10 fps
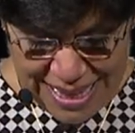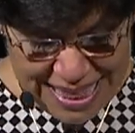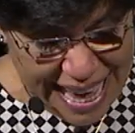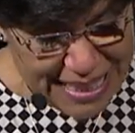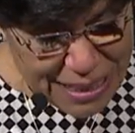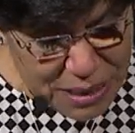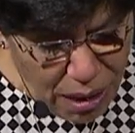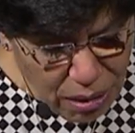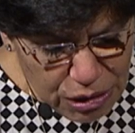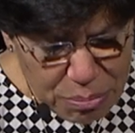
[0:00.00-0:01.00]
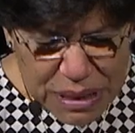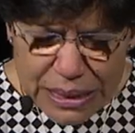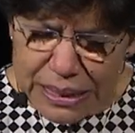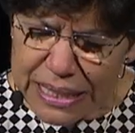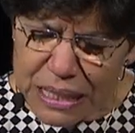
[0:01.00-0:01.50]
that dull
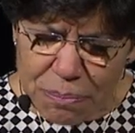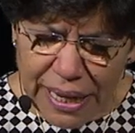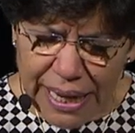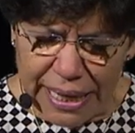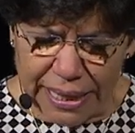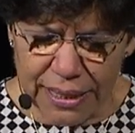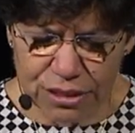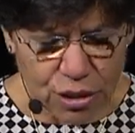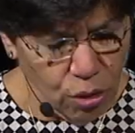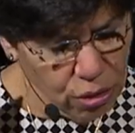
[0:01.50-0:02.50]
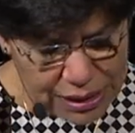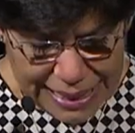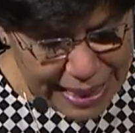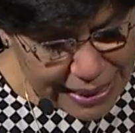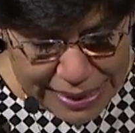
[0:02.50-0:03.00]
but deep ache, it's called
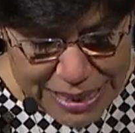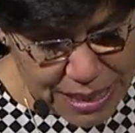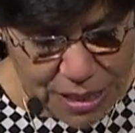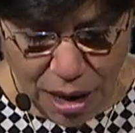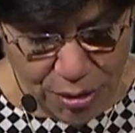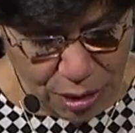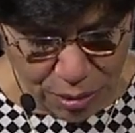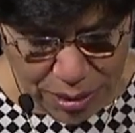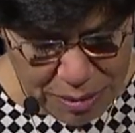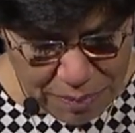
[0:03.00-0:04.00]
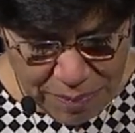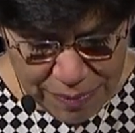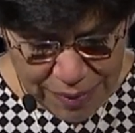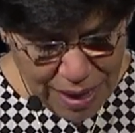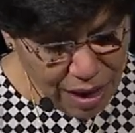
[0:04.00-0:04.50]
godly sorrow,
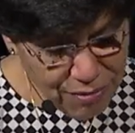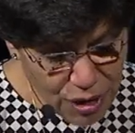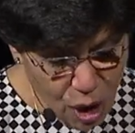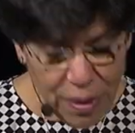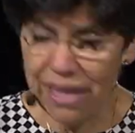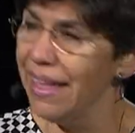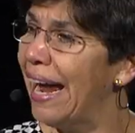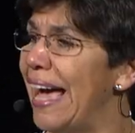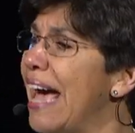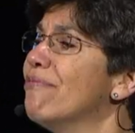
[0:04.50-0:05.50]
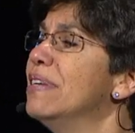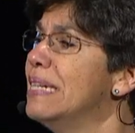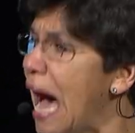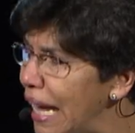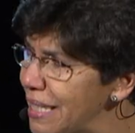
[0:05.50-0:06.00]
of knowing that I have
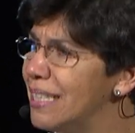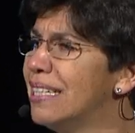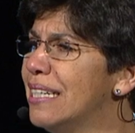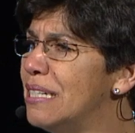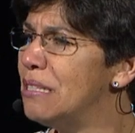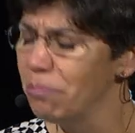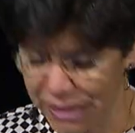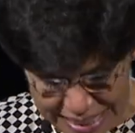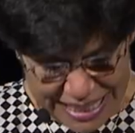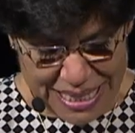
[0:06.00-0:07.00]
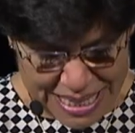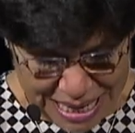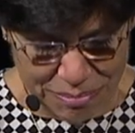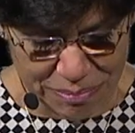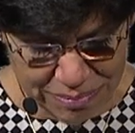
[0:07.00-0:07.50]
not pleased
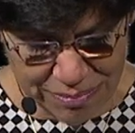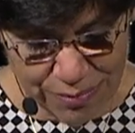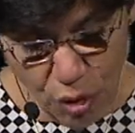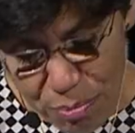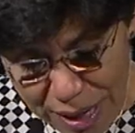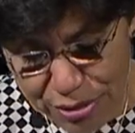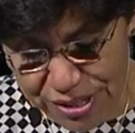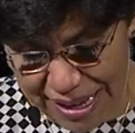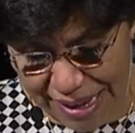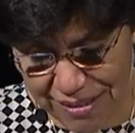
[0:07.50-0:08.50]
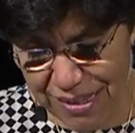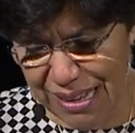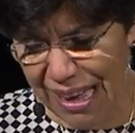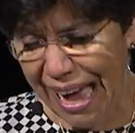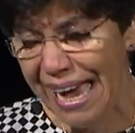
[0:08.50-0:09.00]
him. Or better said,
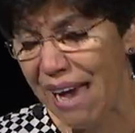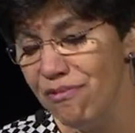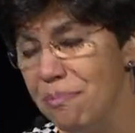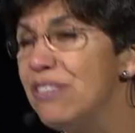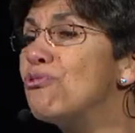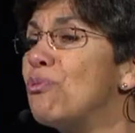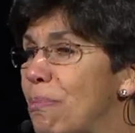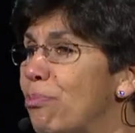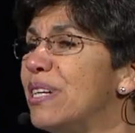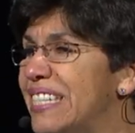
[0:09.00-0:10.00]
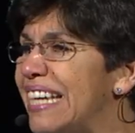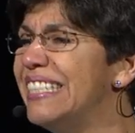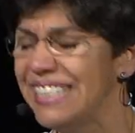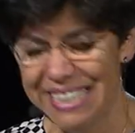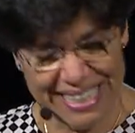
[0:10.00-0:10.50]
I have
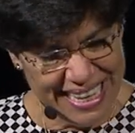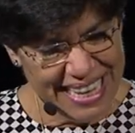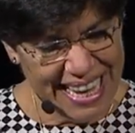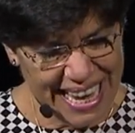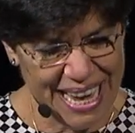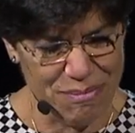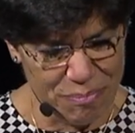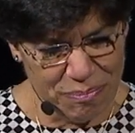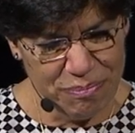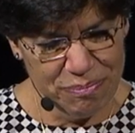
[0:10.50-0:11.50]
misrepresented him.